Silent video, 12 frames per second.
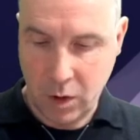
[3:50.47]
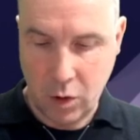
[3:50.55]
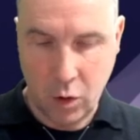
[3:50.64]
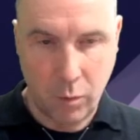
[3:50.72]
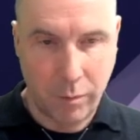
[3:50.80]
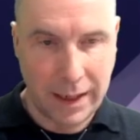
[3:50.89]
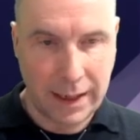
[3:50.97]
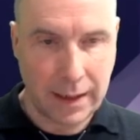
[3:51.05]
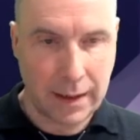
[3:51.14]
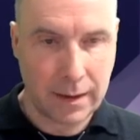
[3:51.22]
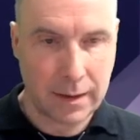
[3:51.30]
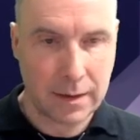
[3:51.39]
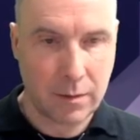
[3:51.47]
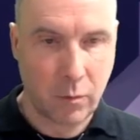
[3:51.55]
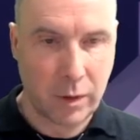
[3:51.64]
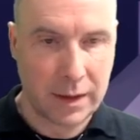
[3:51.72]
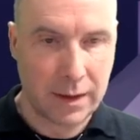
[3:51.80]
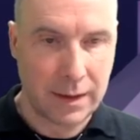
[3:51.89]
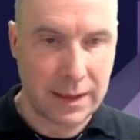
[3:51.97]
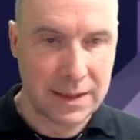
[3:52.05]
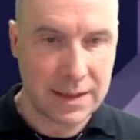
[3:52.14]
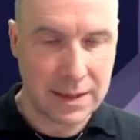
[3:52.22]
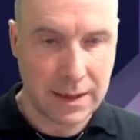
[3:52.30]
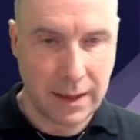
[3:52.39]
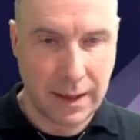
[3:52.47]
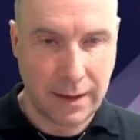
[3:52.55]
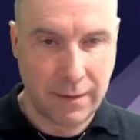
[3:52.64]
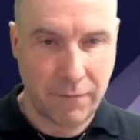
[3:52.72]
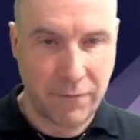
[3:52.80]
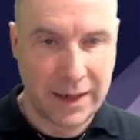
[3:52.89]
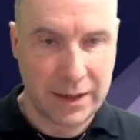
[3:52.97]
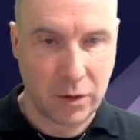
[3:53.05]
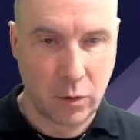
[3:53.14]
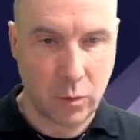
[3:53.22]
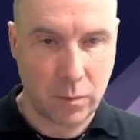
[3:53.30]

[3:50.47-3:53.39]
opaque with this value.